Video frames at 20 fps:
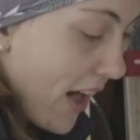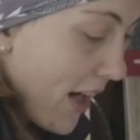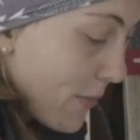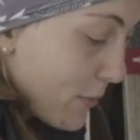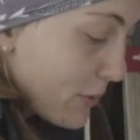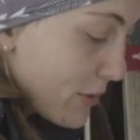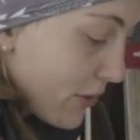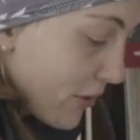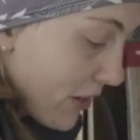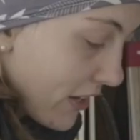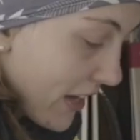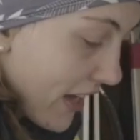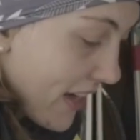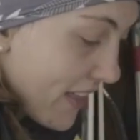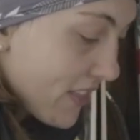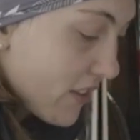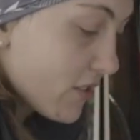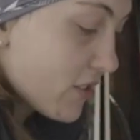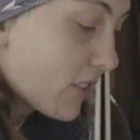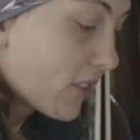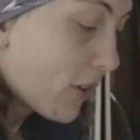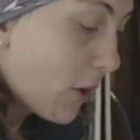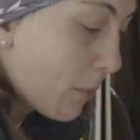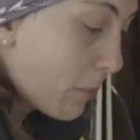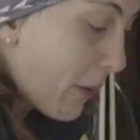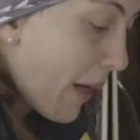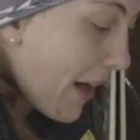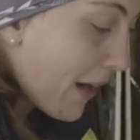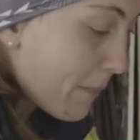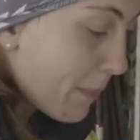So again, those little
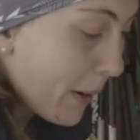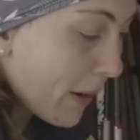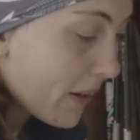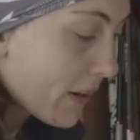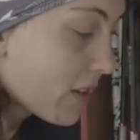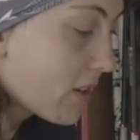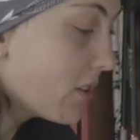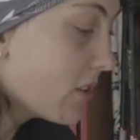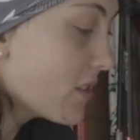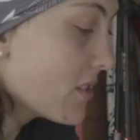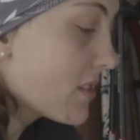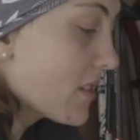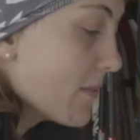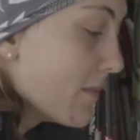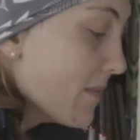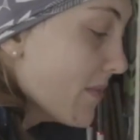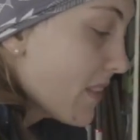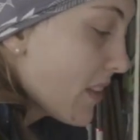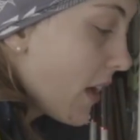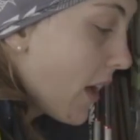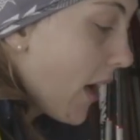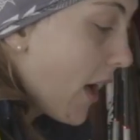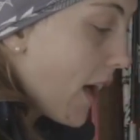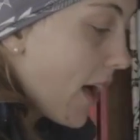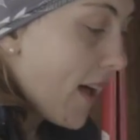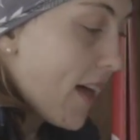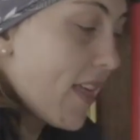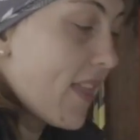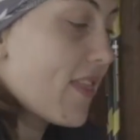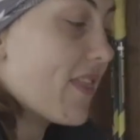black particles,
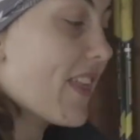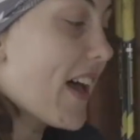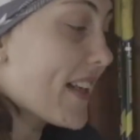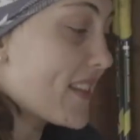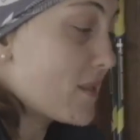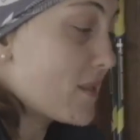that